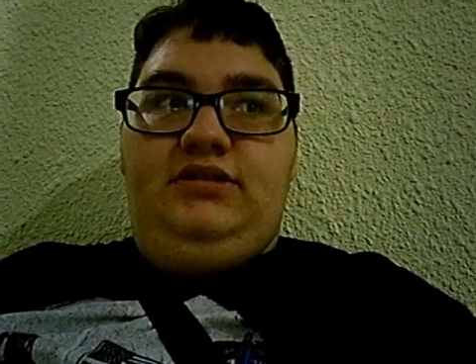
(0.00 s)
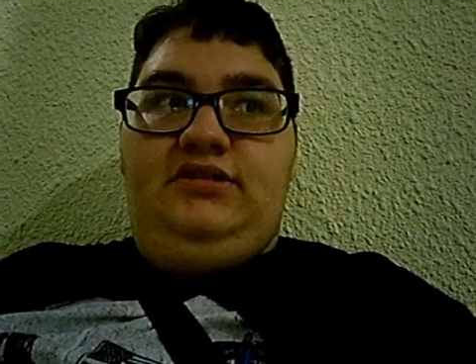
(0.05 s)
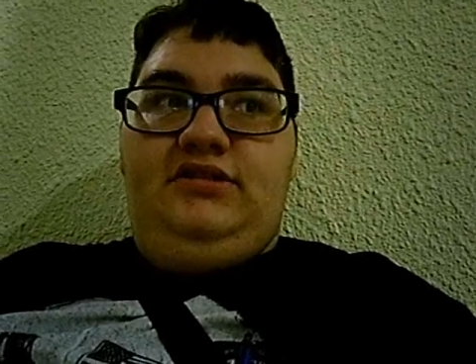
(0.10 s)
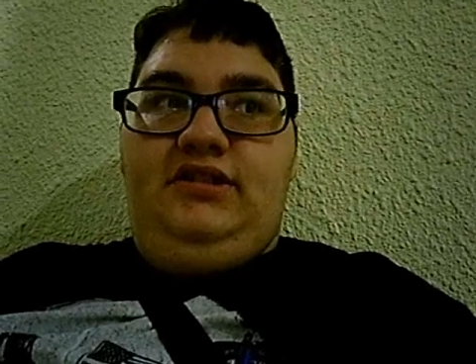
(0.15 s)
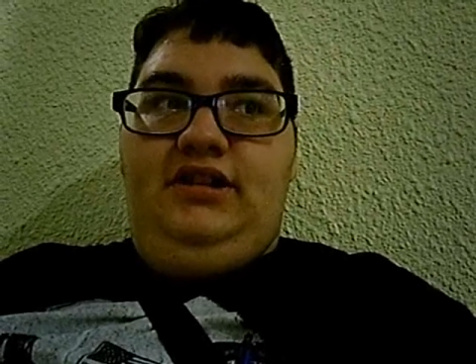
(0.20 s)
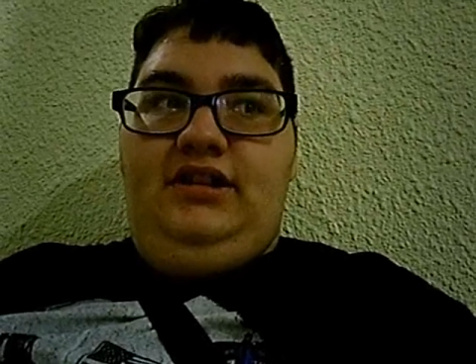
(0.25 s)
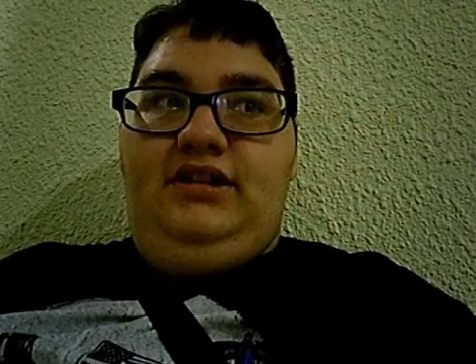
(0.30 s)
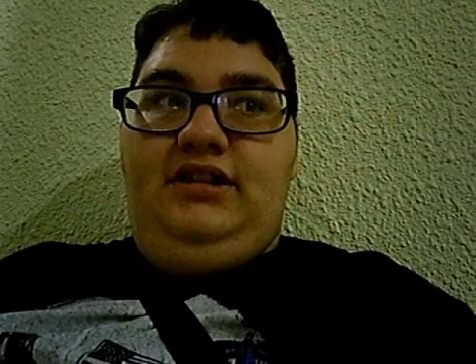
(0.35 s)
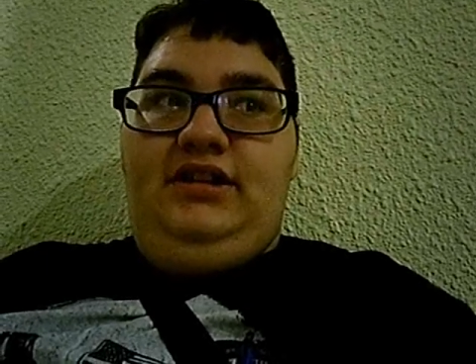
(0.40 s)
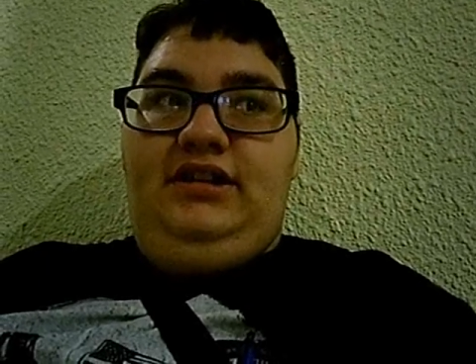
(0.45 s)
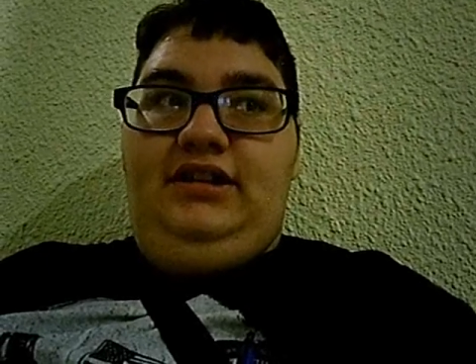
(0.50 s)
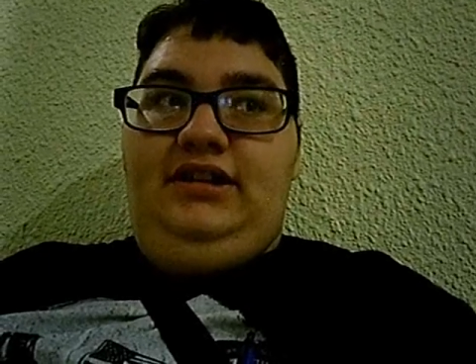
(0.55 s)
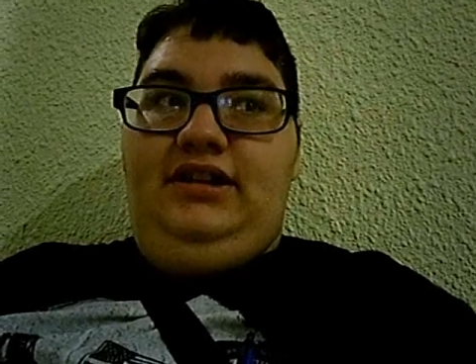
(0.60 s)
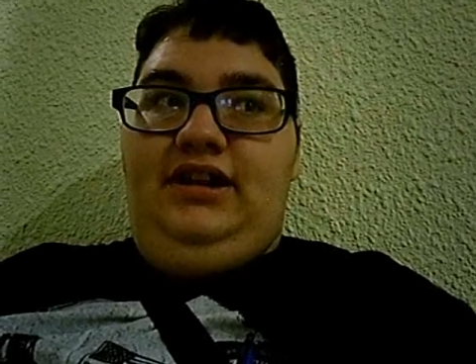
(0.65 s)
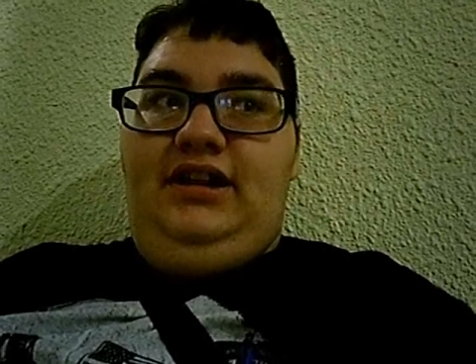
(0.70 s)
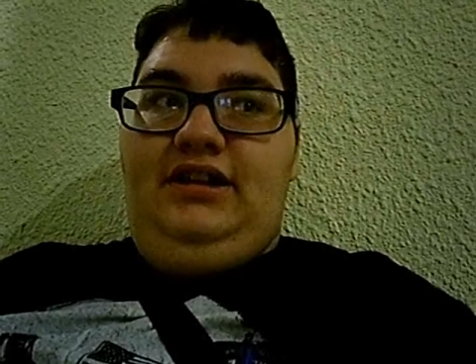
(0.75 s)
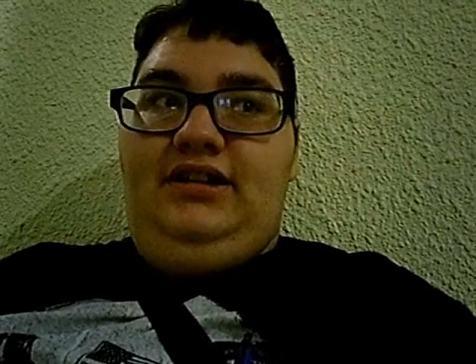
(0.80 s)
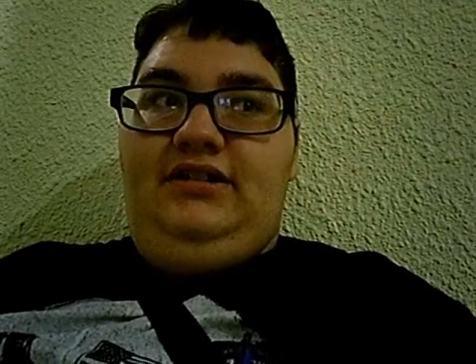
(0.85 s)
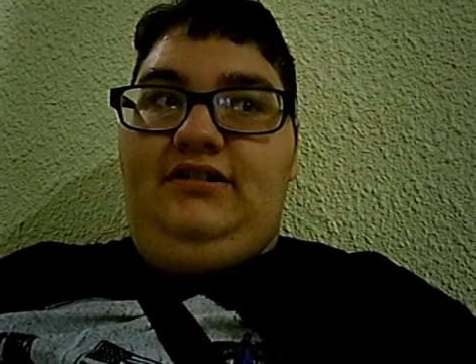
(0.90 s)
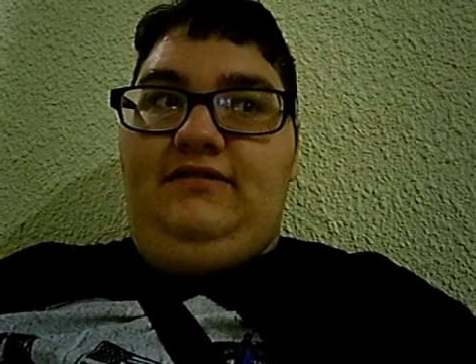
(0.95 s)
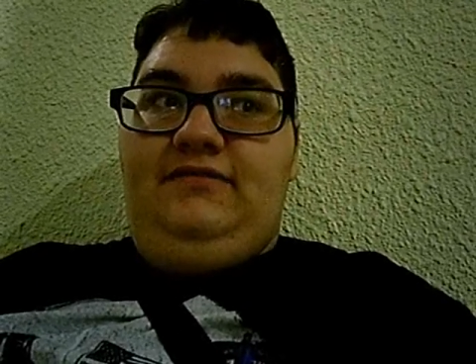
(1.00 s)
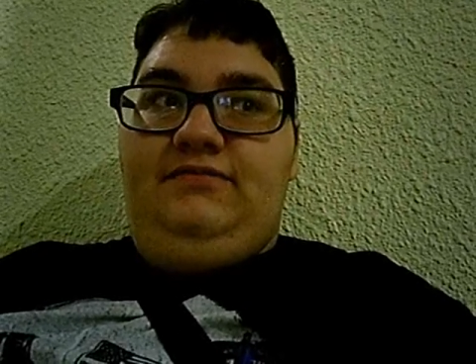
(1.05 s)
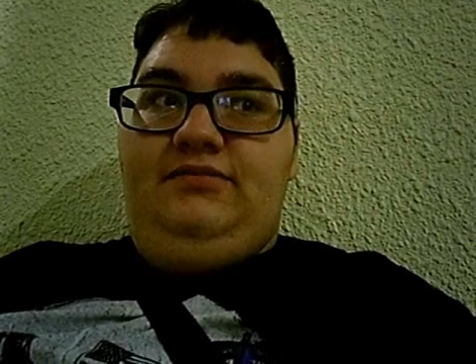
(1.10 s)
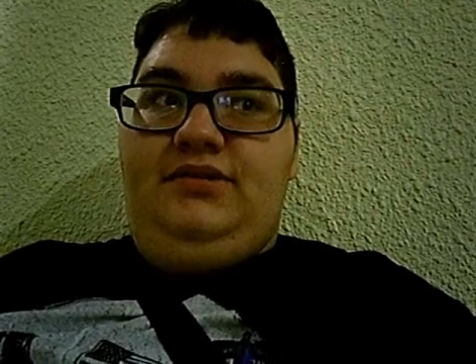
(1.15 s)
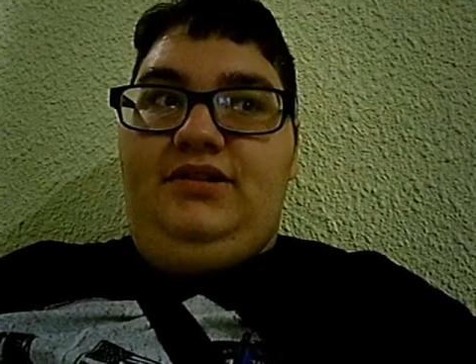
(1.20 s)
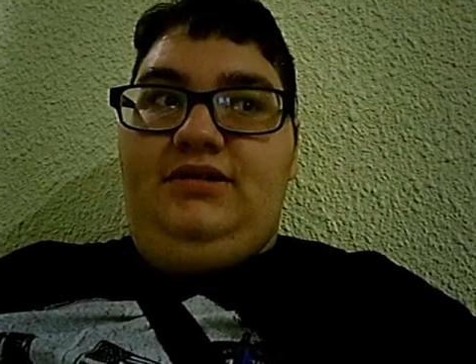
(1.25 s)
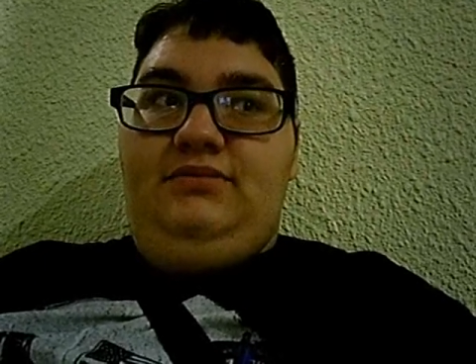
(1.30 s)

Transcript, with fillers: but it's not a lot of